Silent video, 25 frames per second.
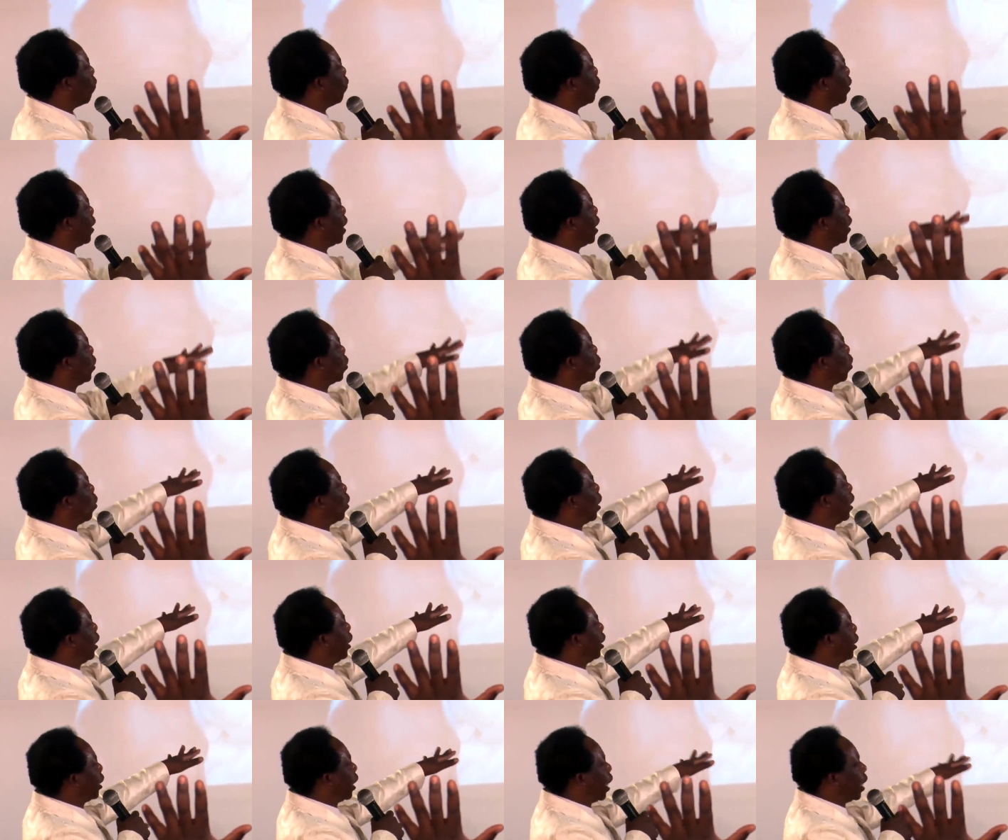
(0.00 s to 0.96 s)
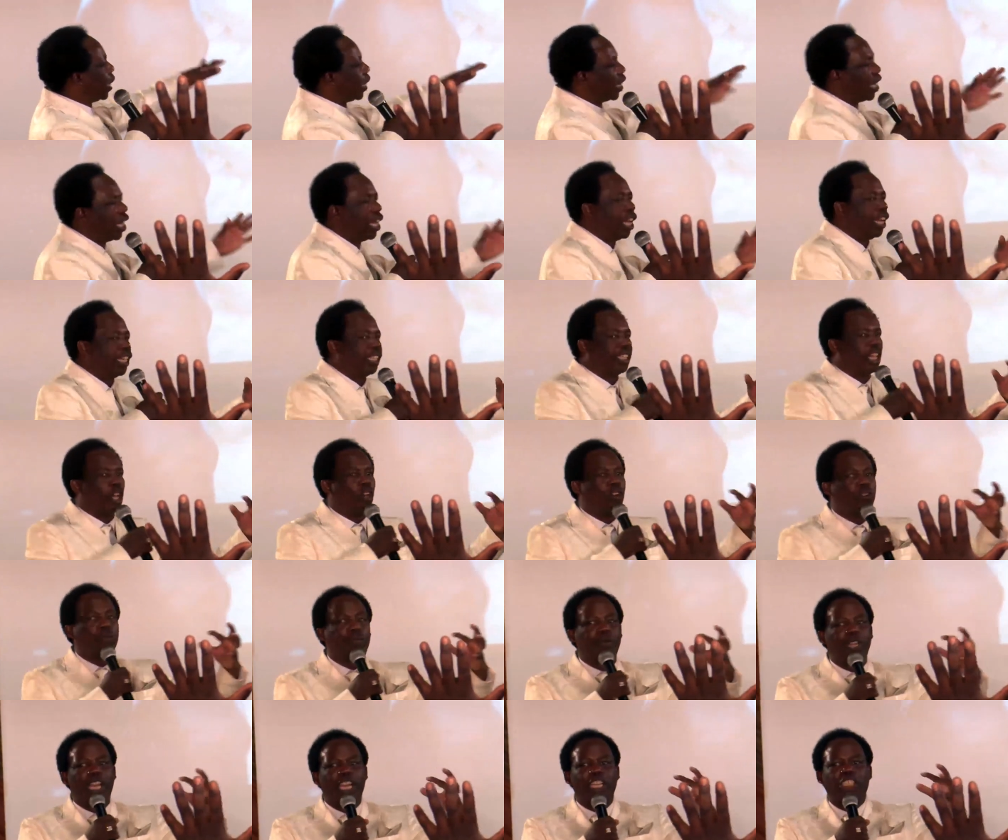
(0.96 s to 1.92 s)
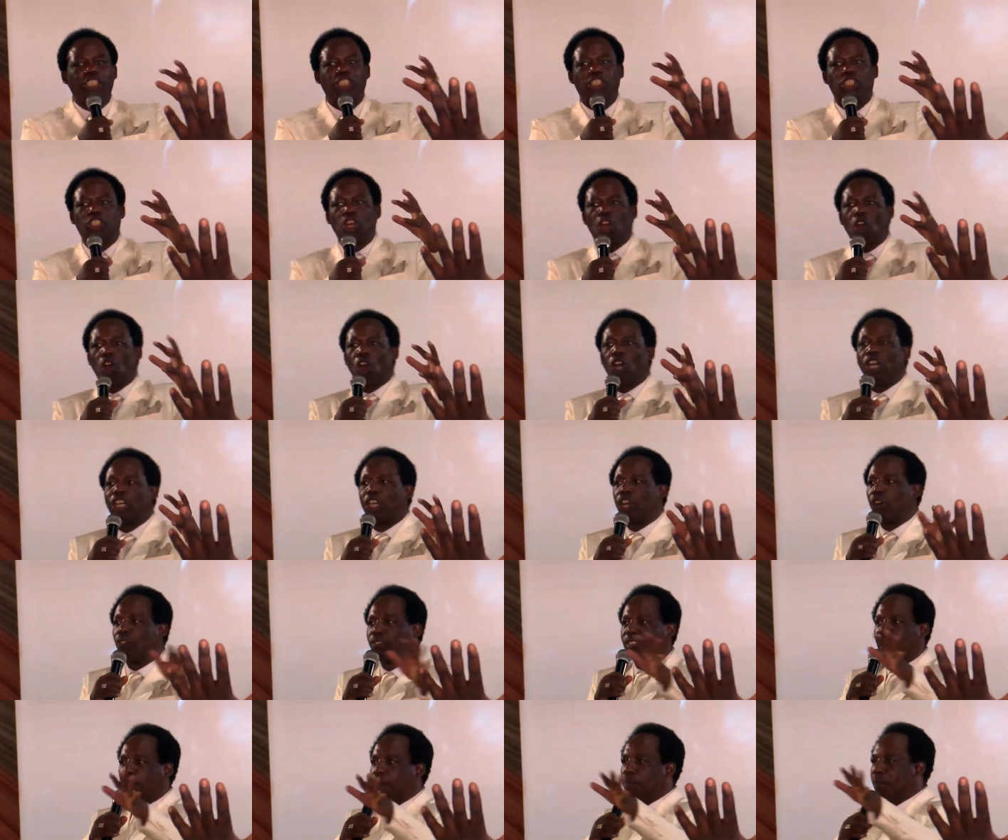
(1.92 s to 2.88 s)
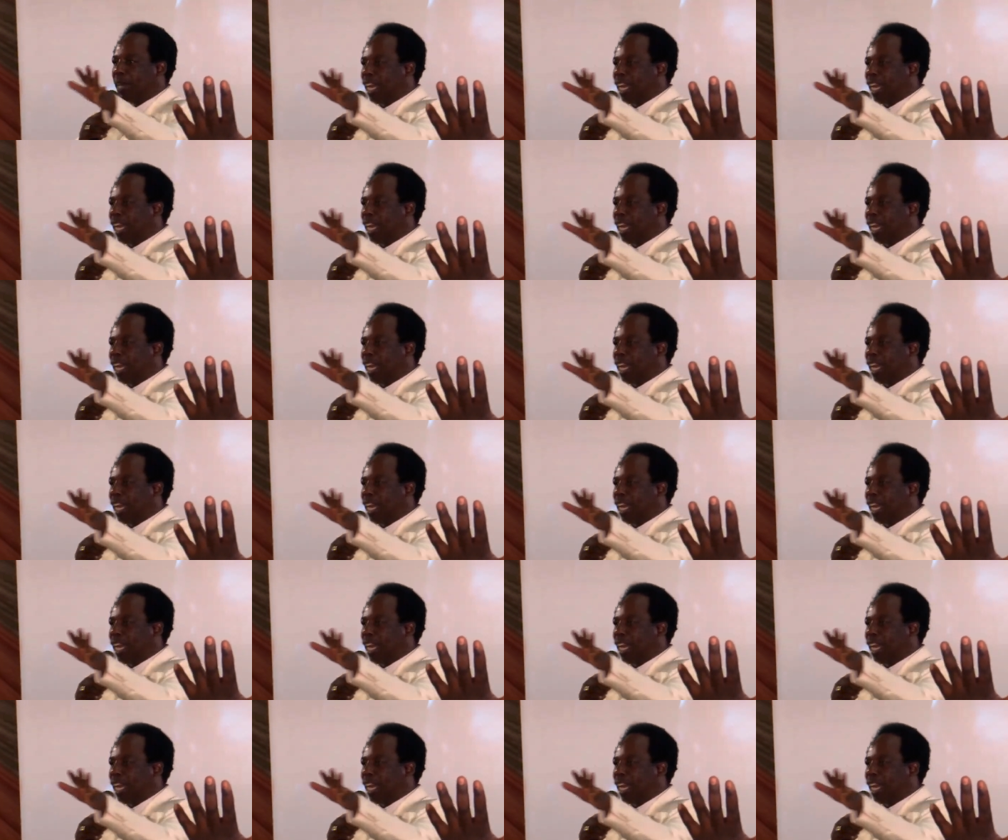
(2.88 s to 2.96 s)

of desolation, there will be a joy of the